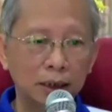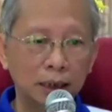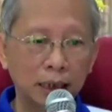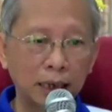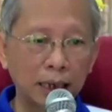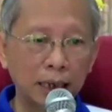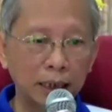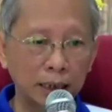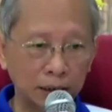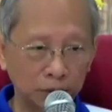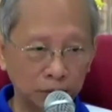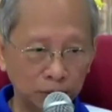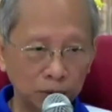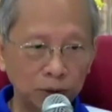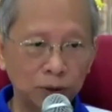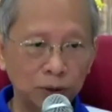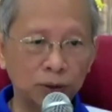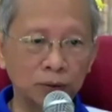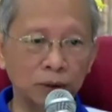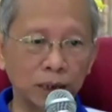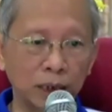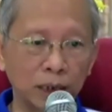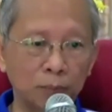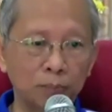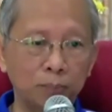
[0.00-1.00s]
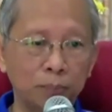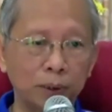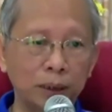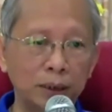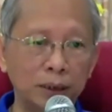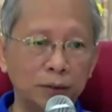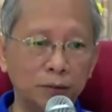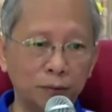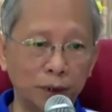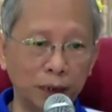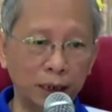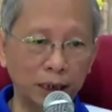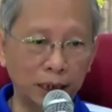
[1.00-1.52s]
can also
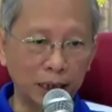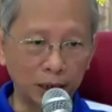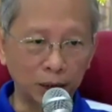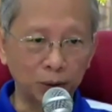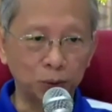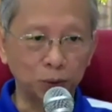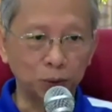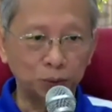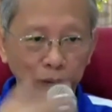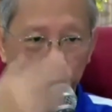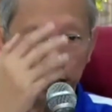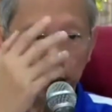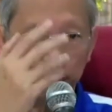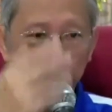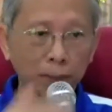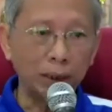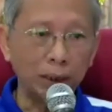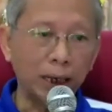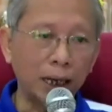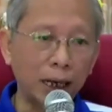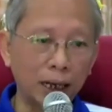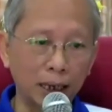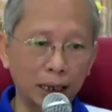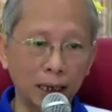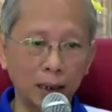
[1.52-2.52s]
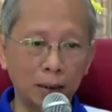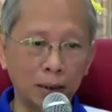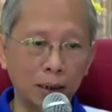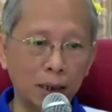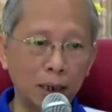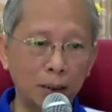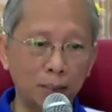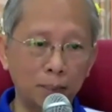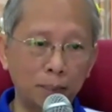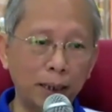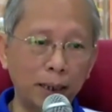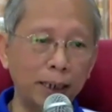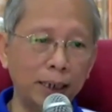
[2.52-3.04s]
happen when I do
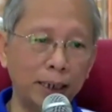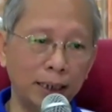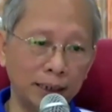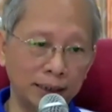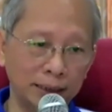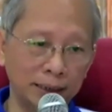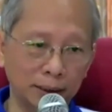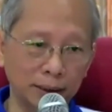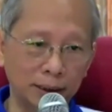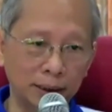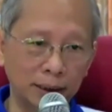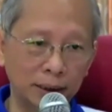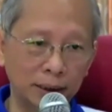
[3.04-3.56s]
anapanasati,